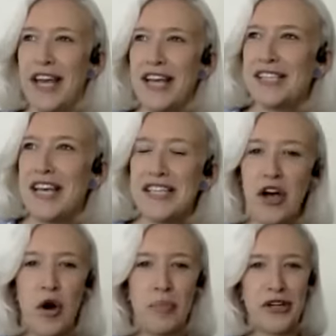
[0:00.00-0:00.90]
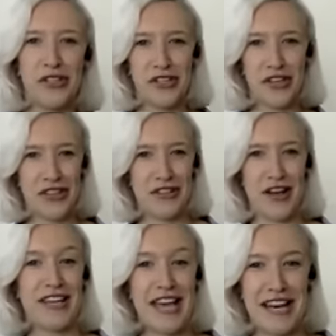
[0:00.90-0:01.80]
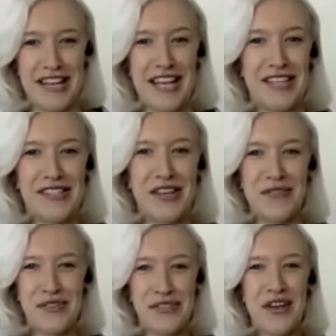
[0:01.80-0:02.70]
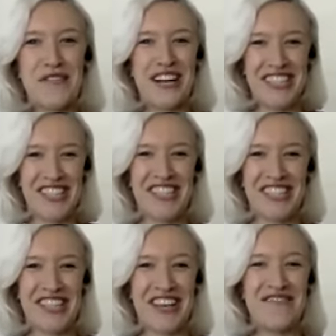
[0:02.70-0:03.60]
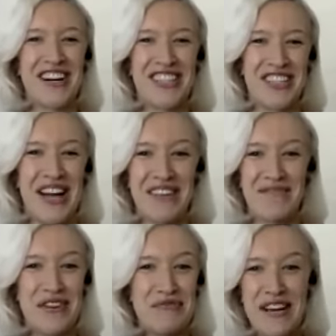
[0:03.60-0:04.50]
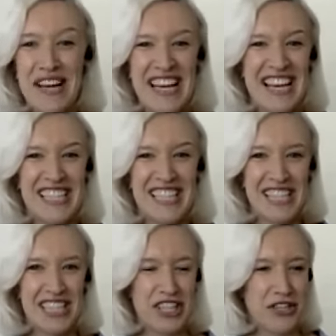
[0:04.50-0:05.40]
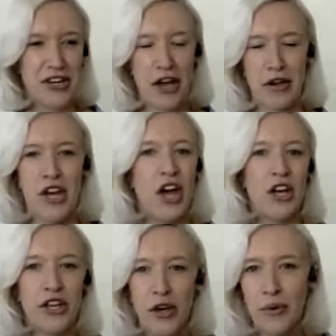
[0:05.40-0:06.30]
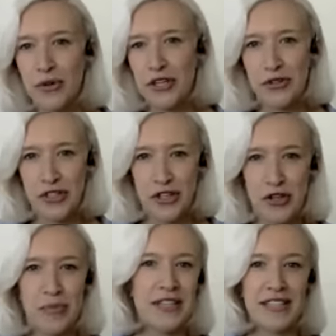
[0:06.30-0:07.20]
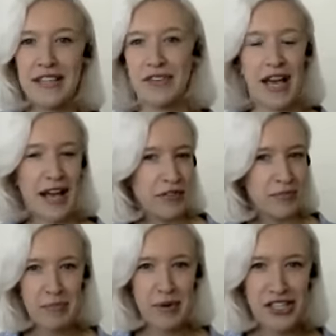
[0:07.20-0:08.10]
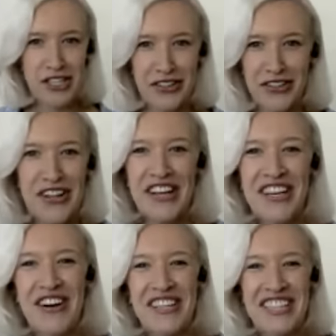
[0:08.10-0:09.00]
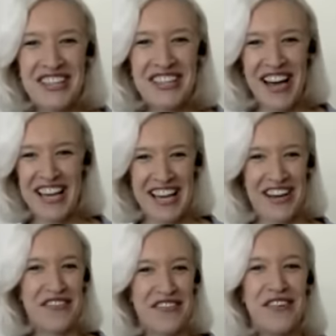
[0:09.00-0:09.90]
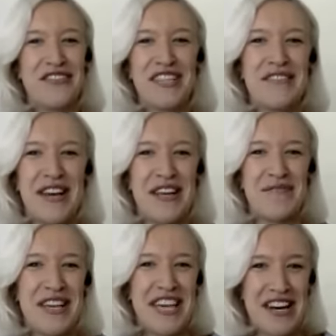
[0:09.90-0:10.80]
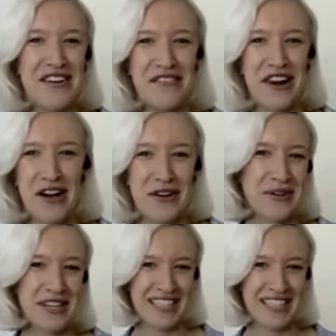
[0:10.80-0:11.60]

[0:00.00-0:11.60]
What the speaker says: It's hard because again, there's so much to it, but really it's just, go on YouTube. It doesn't even have to be my channel. Go and do like a 15-minute beginner flow.